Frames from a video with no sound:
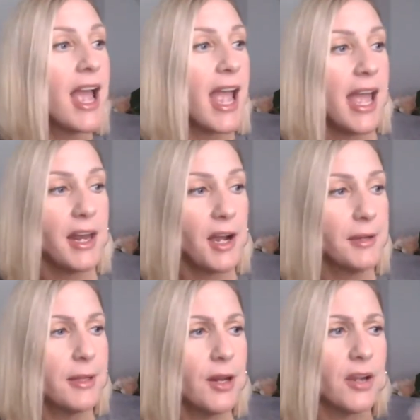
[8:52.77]
And,
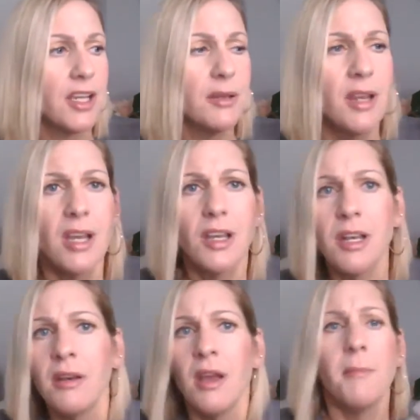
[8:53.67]
I couldn't
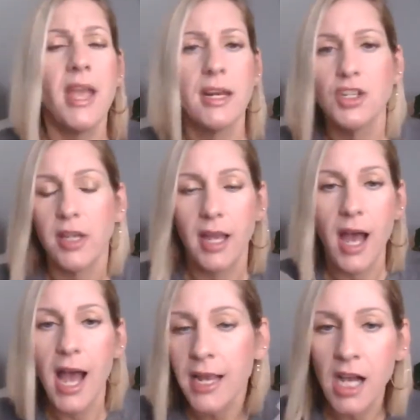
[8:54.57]
manage like a
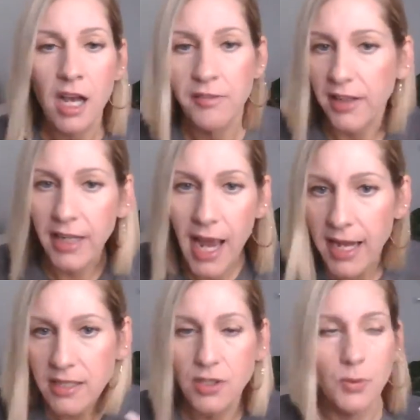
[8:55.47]
high conflict
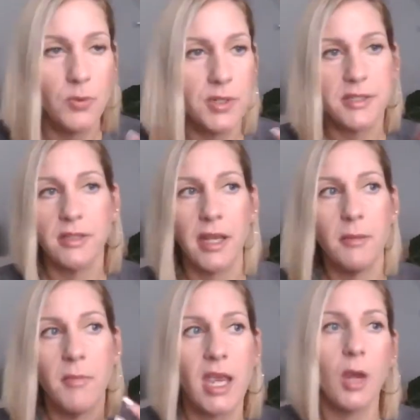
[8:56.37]
ex who was
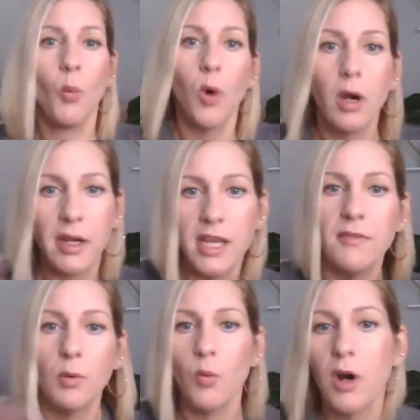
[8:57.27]
like making work
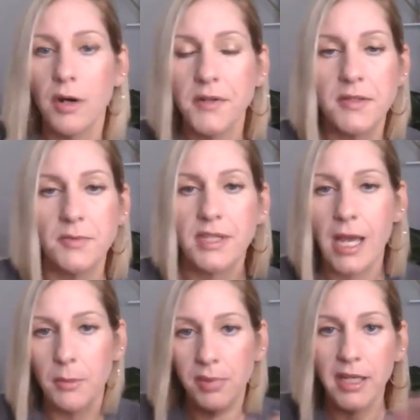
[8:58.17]
even worse. It was
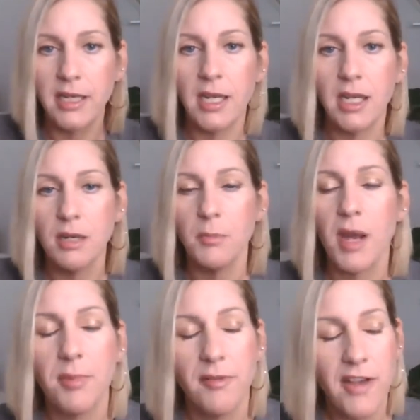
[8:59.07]
kind of blending into my
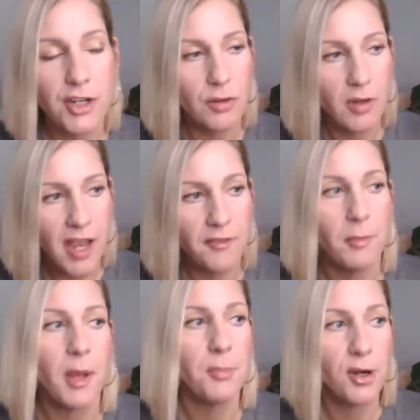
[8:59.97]
professional life and
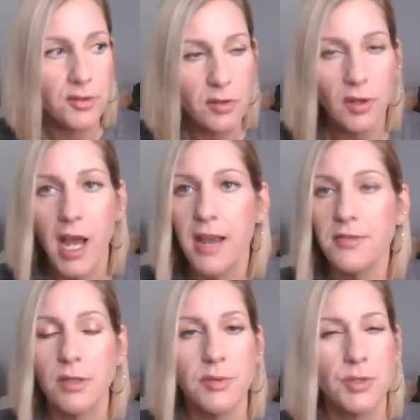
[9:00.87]
my personal life.
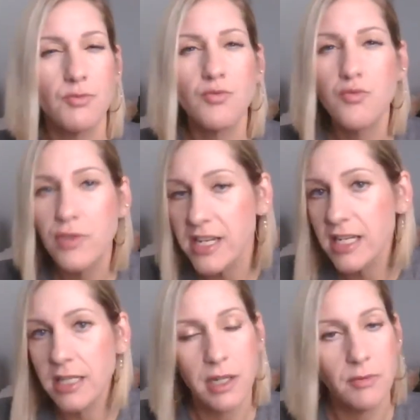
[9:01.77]
So it was
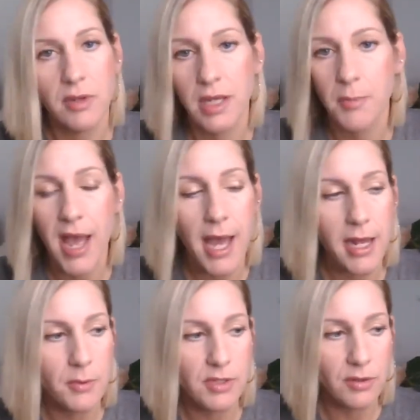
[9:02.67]
really, really bad.
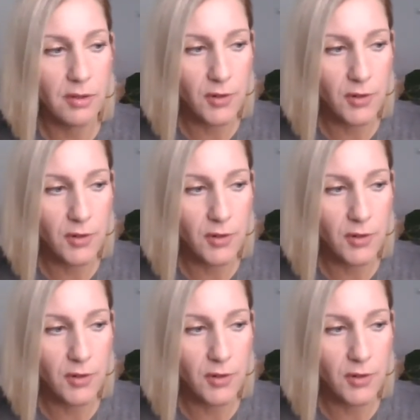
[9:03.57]
And I was on the